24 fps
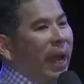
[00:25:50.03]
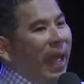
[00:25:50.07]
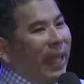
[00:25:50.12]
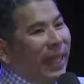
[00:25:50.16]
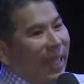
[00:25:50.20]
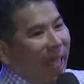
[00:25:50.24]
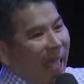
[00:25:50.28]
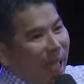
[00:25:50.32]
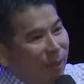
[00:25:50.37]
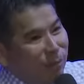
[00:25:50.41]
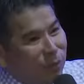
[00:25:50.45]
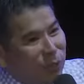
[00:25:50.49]

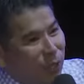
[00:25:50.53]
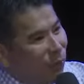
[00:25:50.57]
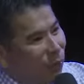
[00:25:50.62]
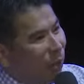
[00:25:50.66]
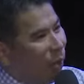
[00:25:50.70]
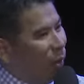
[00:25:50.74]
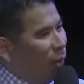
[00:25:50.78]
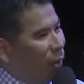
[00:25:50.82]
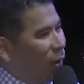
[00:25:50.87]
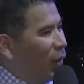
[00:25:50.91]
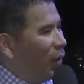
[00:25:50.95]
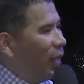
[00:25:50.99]
came to the
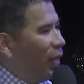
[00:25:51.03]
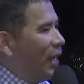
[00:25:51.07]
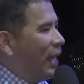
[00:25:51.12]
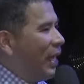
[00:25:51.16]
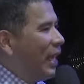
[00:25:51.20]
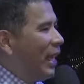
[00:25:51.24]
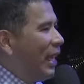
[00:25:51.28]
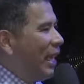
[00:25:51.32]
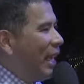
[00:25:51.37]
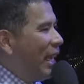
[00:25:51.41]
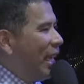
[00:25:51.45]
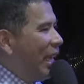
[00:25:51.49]
Lord,
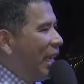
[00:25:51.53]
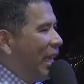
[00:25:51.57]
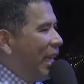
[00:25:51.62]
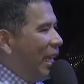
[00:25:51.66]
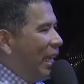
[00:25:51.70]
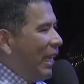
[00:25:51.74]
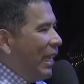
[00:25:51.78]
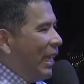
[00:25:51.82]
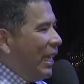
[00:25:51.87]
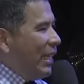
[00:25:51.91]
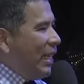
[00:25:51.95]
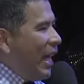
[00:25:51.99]

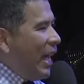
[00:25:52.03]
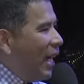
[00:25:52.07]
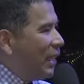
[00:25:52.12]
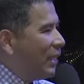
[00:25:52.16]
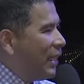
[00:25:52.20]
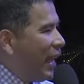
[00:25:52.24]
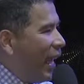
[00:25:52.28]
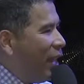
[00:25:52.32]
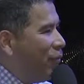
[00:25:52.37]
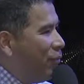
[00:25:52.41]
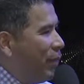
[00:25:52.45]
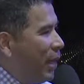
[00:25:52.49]
God
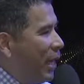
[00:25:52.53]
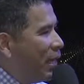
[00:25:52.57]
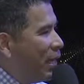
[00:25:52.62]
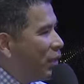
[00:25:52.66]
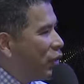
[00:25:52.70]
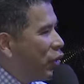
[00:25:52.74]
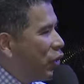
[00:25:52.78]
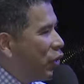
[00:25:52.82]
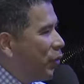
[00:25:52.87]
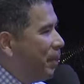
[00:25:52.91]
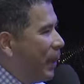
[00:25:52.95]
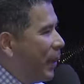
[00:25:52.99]
gave me His
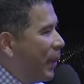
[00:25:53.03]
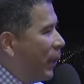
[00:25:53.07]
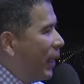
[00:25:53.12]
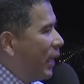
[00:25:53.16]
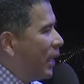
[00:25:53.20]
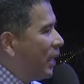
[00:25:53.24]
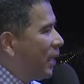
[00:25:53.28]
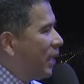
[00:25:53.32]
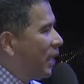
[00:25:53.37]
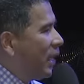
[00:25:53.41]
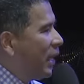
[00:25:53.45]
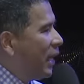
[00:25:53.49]

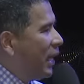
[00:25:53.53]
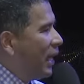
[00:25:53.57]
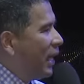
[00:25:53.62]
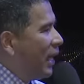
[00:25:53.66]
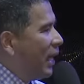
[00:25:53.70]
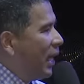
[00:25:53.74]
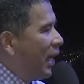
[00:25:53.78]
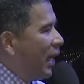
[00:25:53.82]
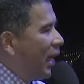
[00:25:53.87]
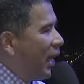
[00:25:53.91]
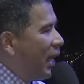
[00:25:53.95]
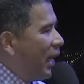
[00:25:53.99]
Spirit.
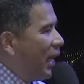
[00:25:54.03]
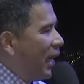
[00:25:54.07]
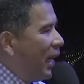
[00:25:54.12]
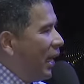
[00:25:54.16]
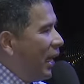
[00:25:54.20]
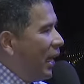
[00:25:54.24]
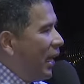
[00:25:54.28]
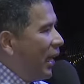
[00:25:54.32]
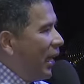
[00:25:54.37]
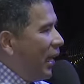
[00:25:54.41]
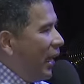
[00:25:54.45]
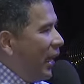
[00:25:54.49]

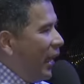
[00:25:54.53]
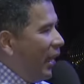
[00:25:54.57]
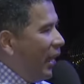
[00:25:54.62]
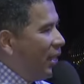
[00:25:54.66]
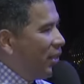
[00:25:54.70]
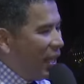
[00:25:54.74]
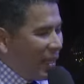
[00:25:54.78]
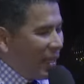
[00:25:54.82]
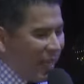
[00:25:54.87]
He says,